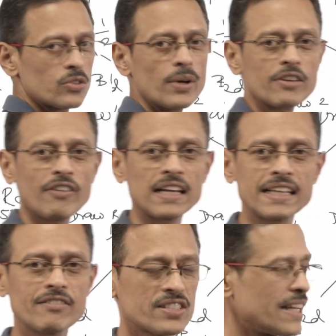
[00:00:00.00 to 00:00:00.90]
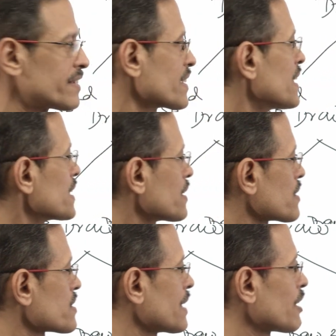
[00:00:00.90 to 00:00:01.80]
going to finally give us the answer. This
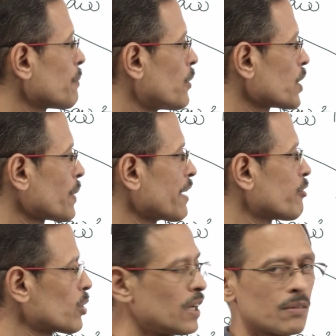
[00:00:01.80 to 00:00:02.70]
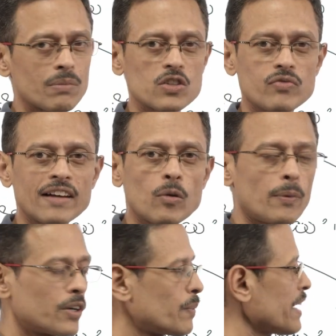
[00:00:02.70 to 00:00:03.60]
is 7 upon 24 plus 5
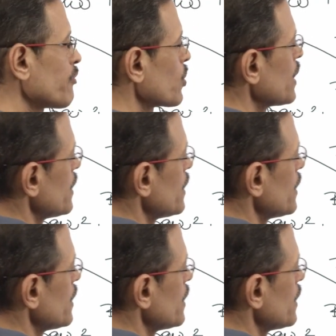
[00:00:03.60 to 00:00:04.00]
upon 24,